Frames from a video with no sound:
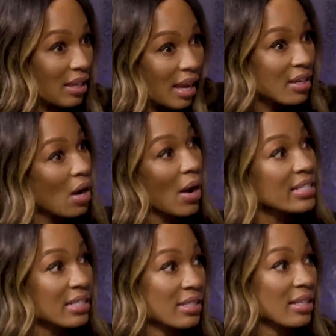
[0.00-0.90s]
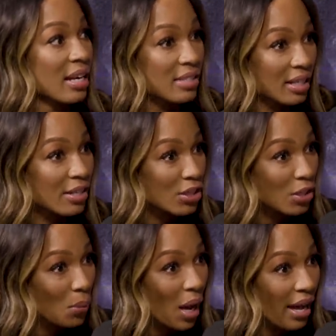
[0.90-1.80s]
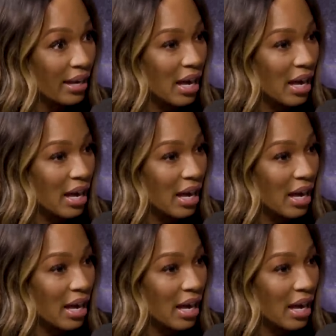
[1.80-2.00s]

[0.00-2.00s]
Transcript: Yeah, no, I didn't. And I said, I'll tell you why.